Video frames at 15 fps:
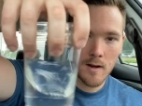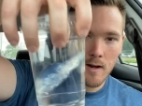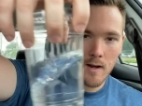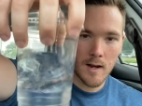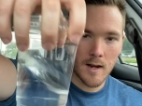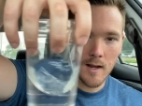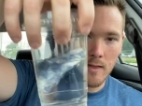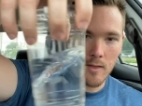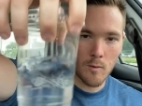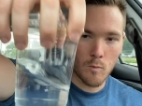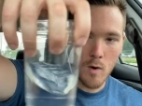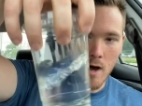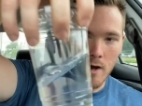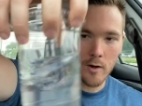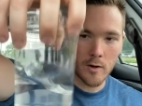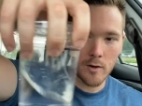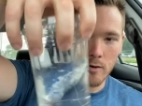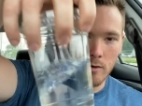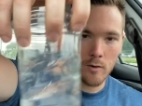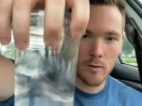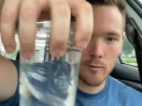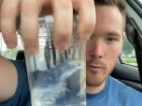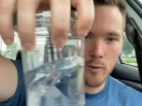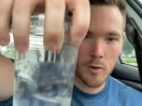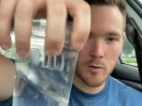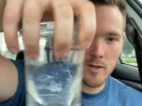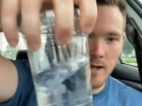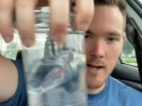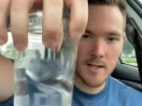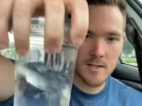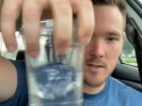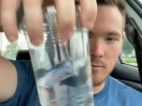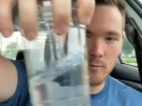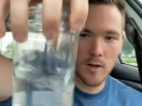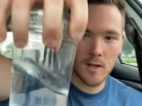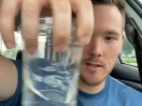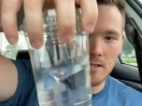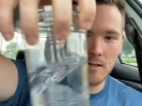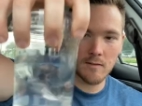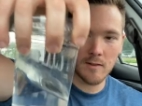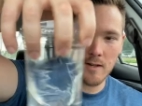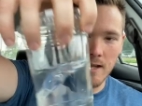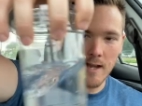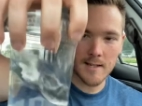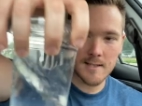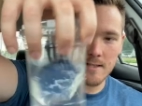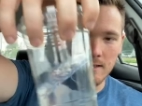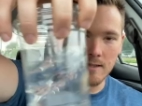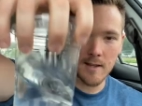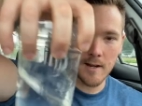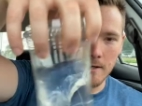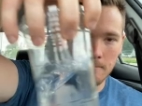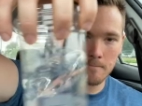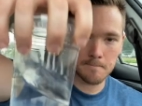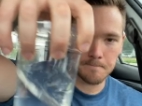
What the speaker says: and the water rotates relatively nicely there.